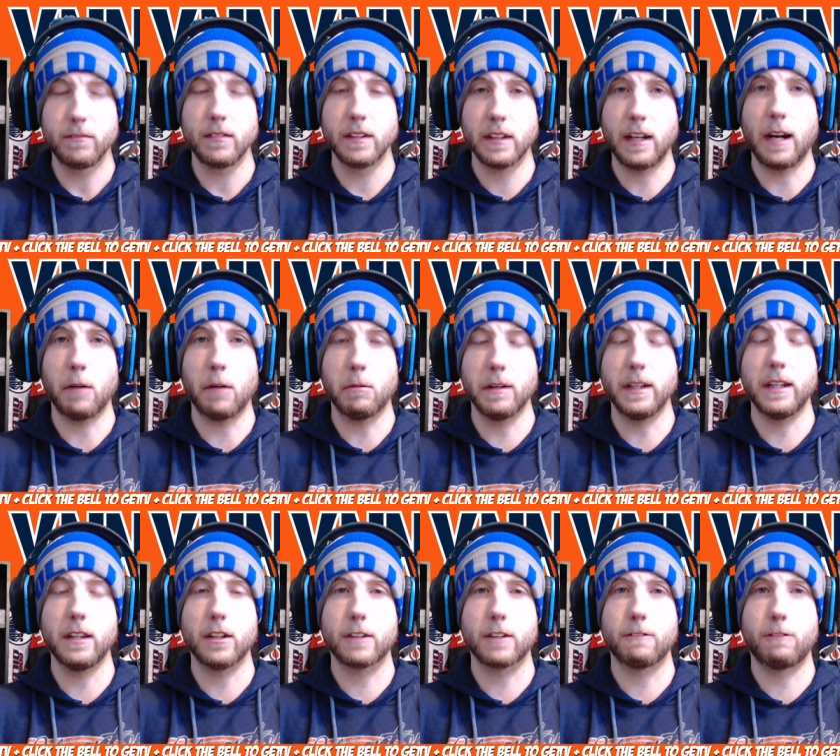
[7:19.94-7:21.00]
I really
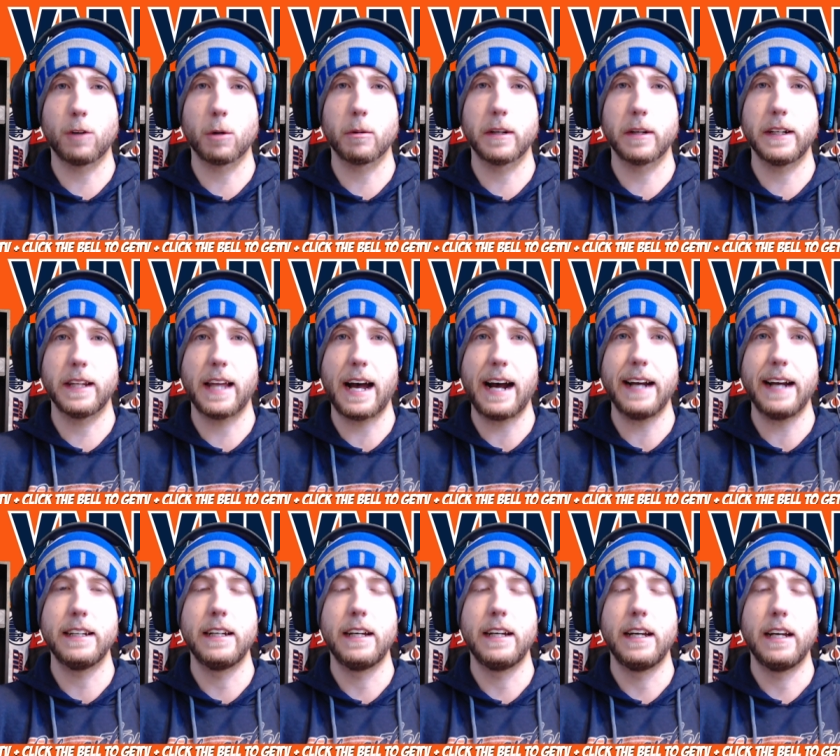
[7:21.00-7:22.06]
look forward to that
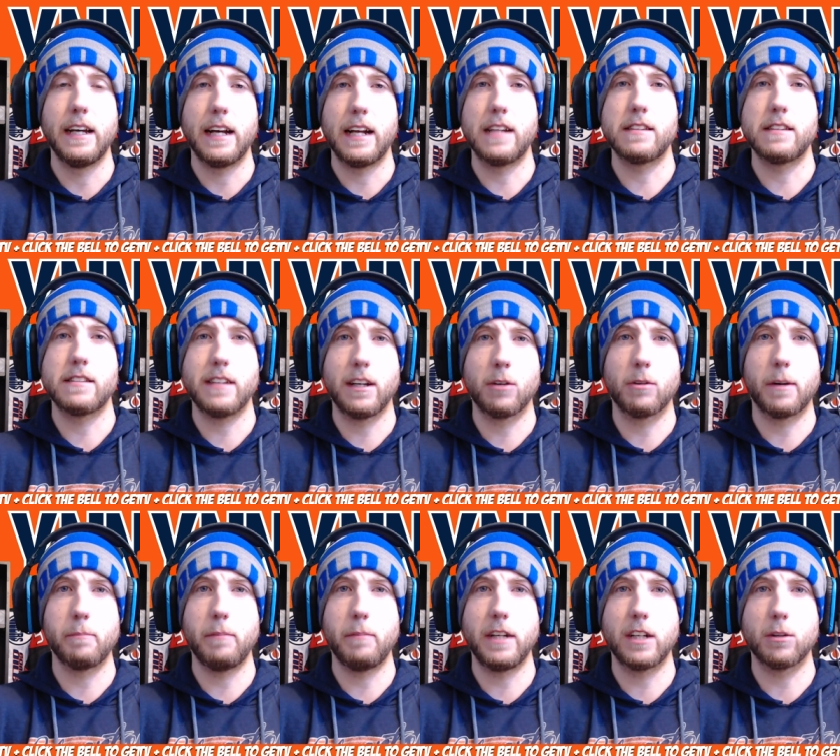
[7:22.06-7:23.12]
and seeing
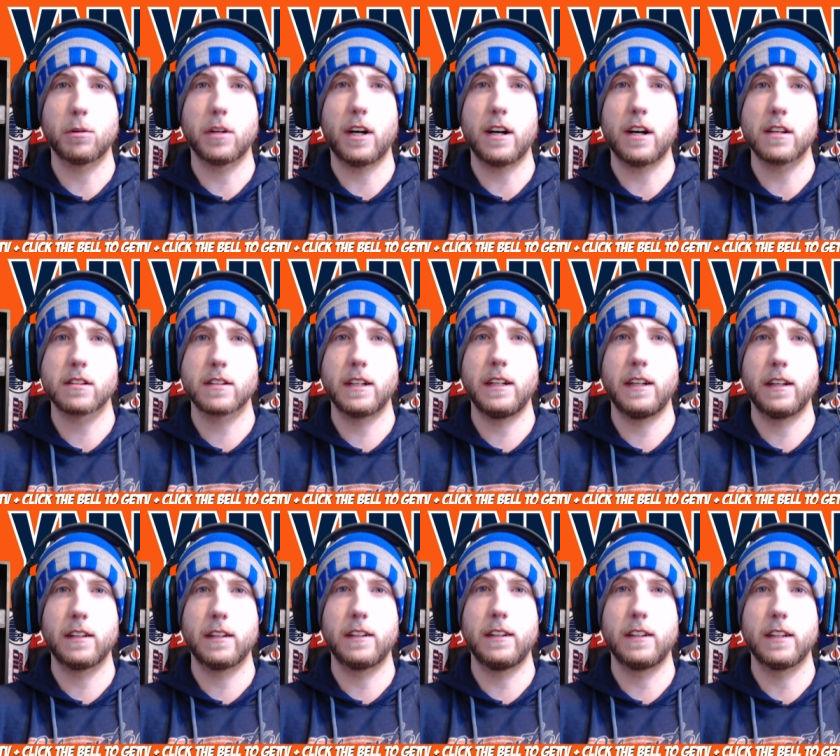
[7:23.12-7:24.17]
what Mikko
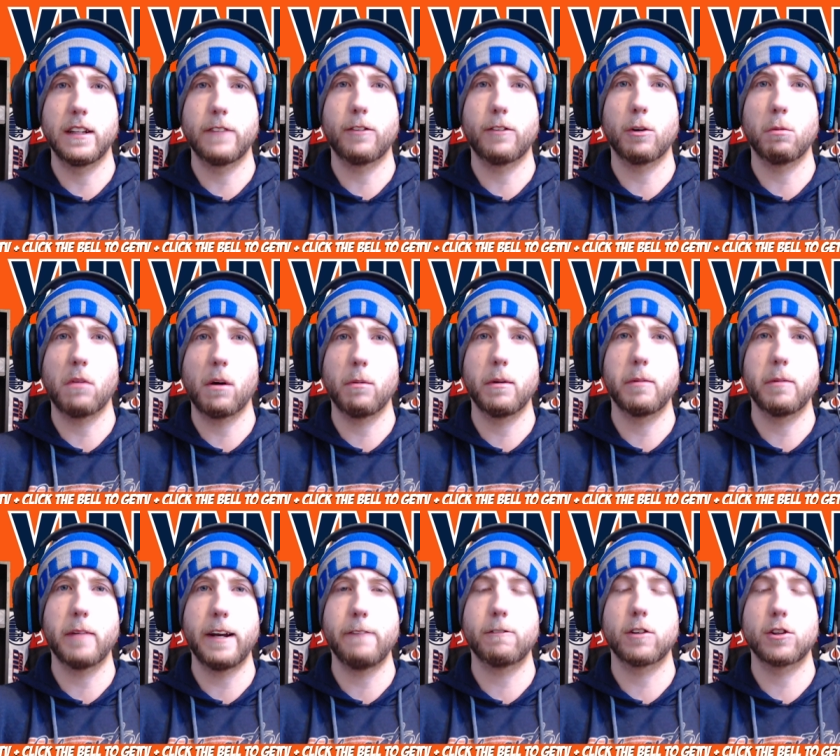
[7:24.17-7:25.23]
Koskinen can deliver while we
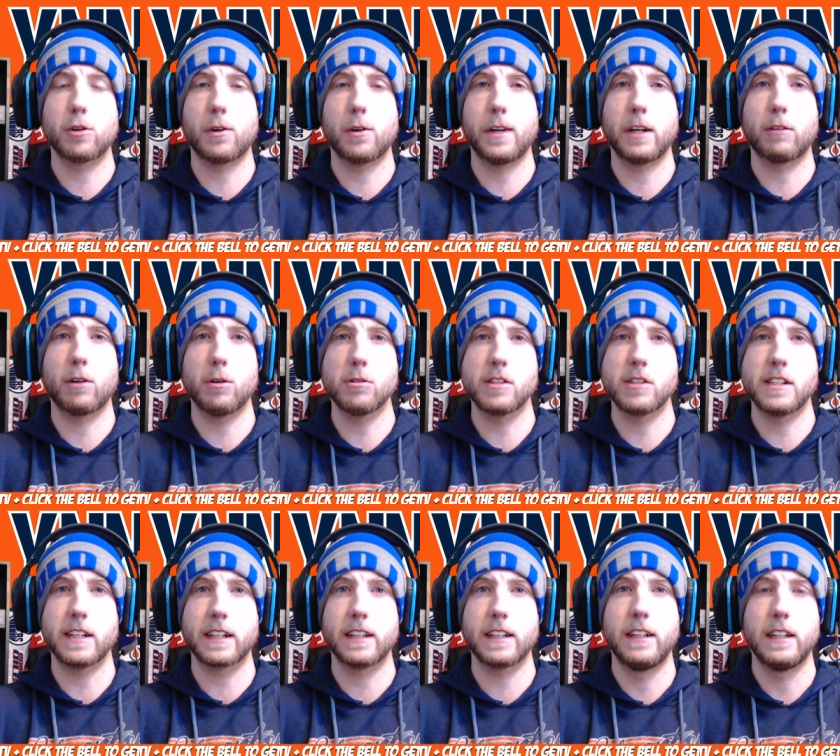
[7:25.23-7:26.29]
wait for Troy Grosenick
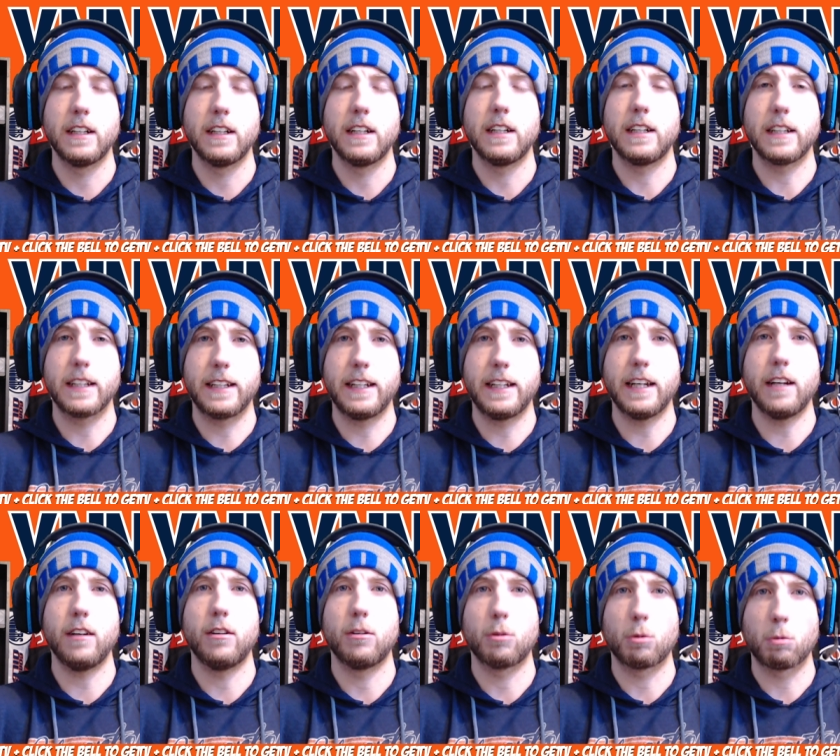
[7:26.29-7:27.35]
to get
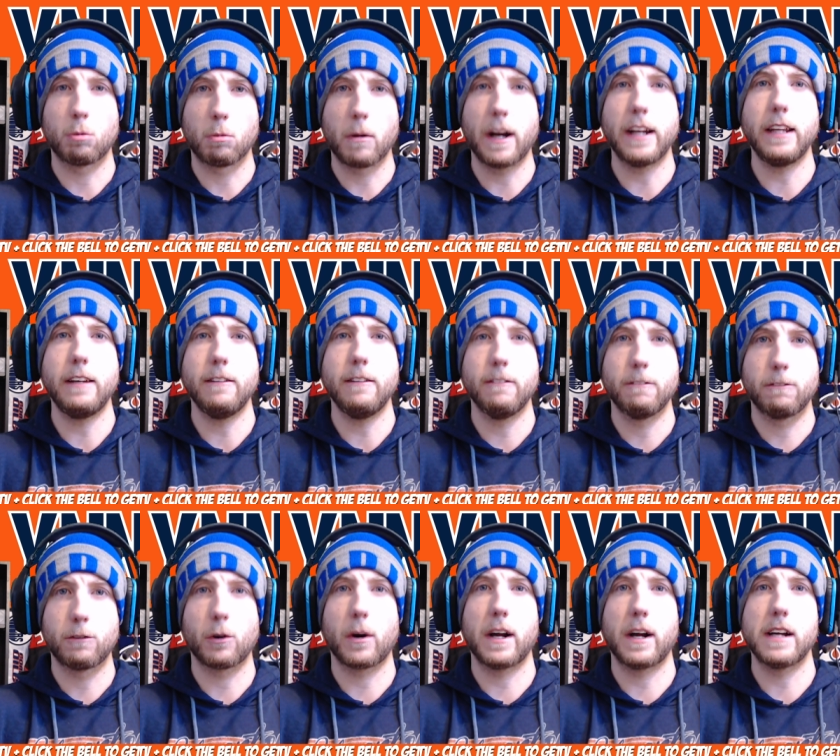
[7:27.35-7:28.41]
ready
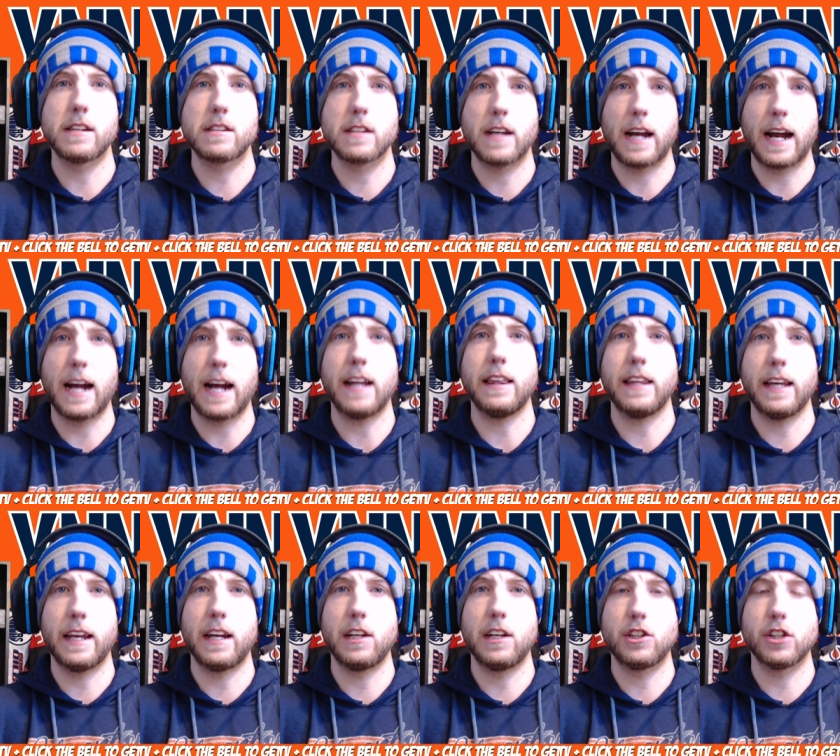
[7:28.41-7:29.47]
for us at the
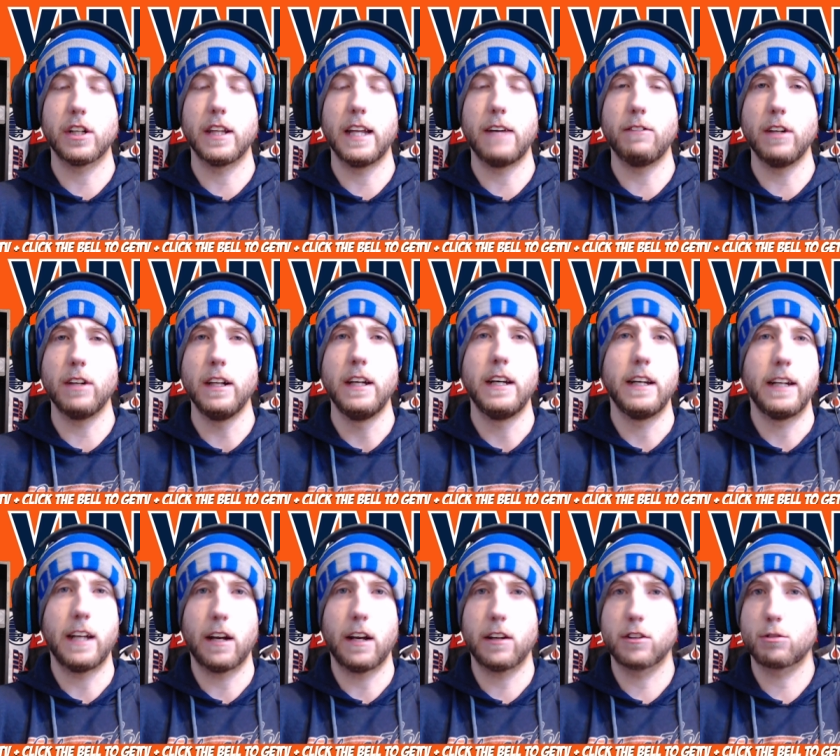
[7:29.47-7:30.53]
NHL level.
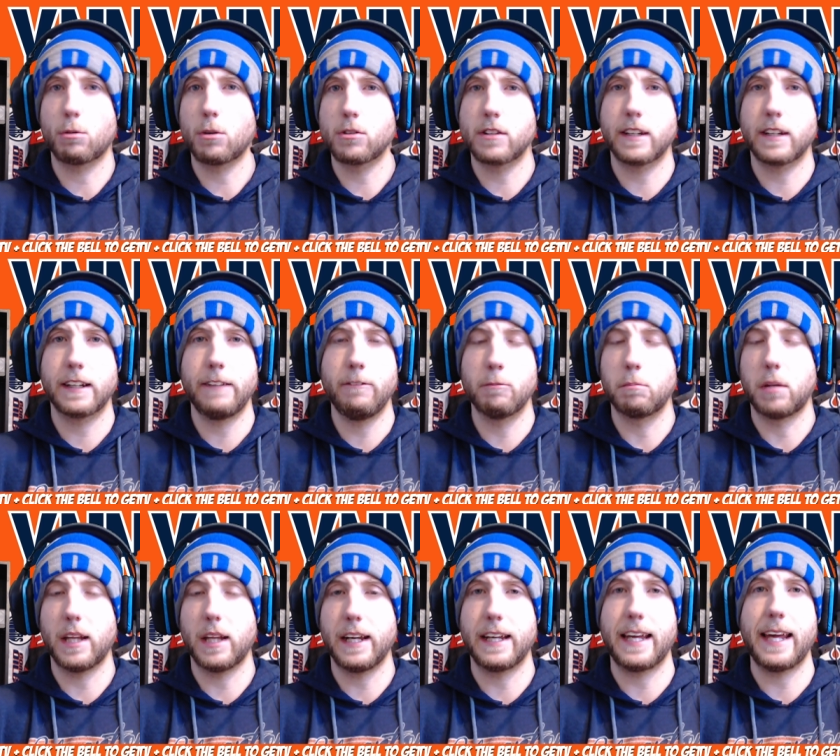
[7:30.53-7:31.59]
Now, does Grosenick even
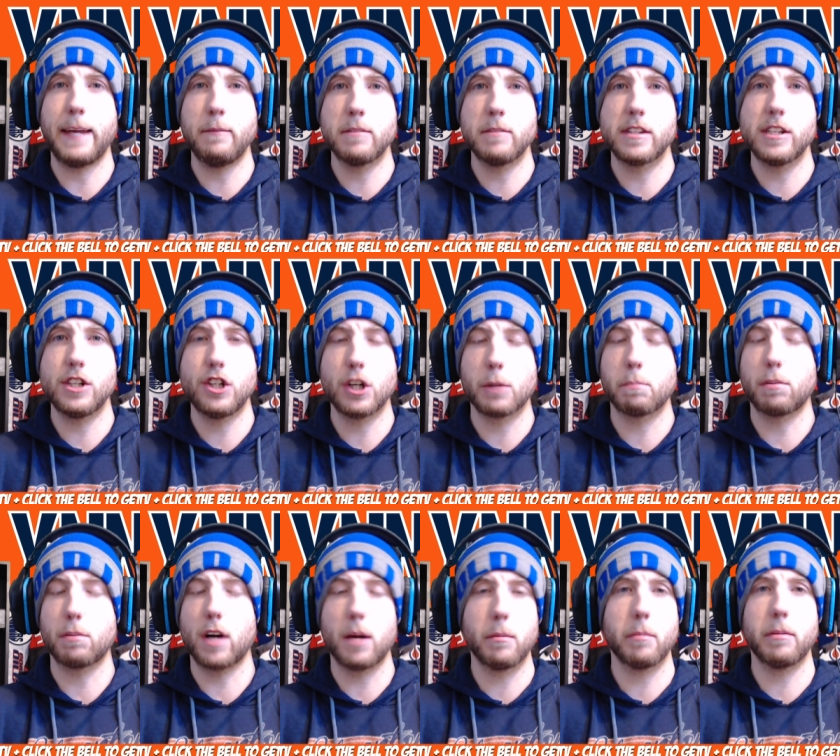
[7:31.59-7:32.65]
play games this year?
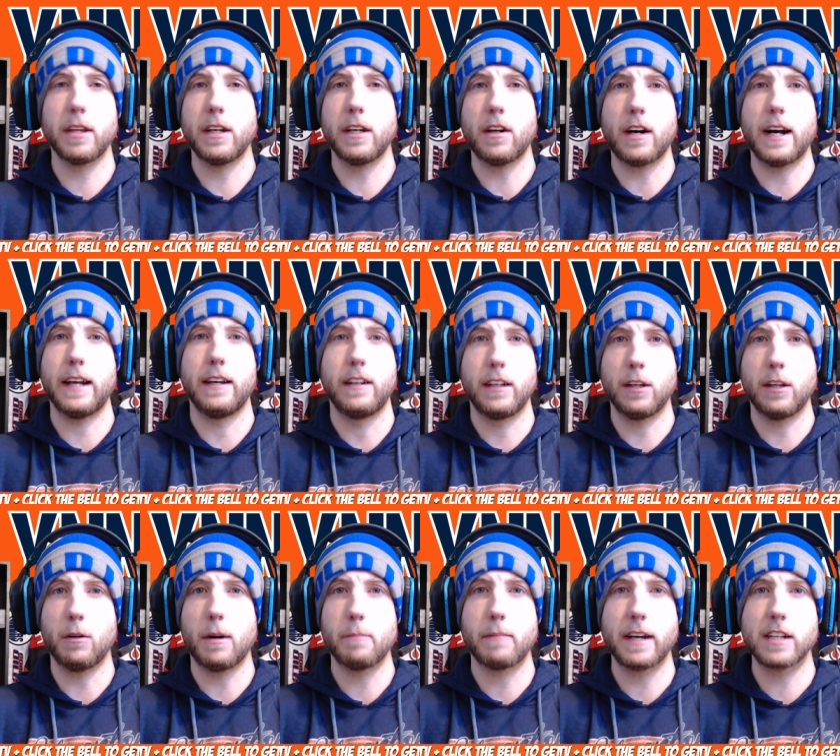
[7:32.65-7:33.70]
Probably not. You know
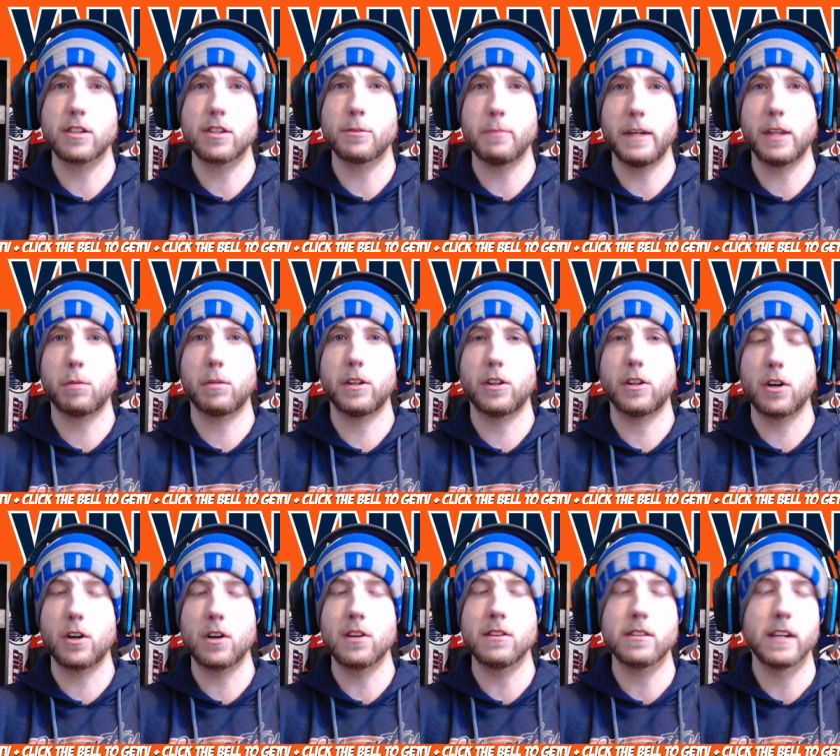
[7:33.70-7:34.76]
what? Mike Smith
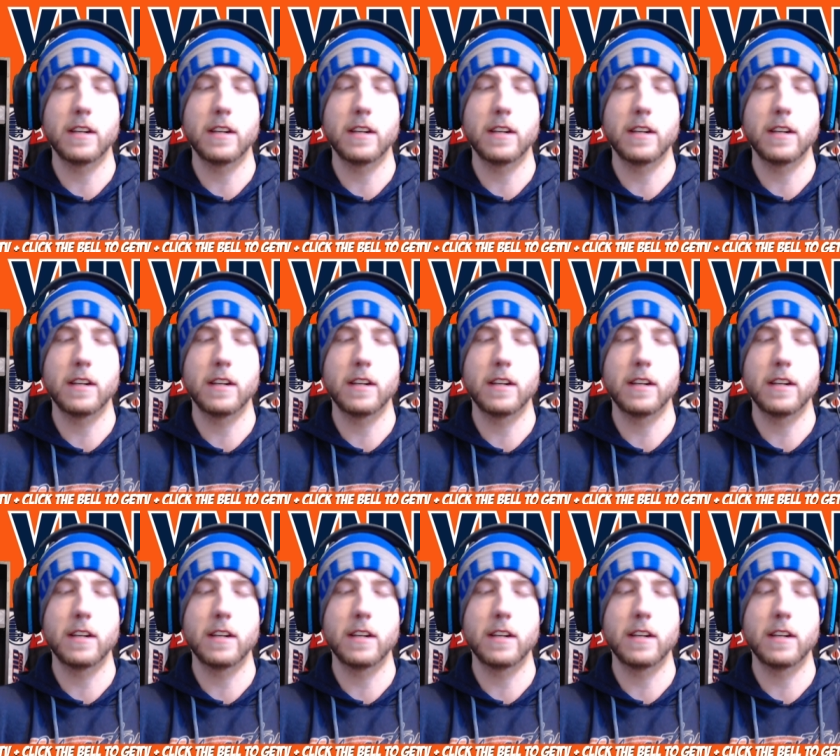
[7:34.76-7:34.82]
returns.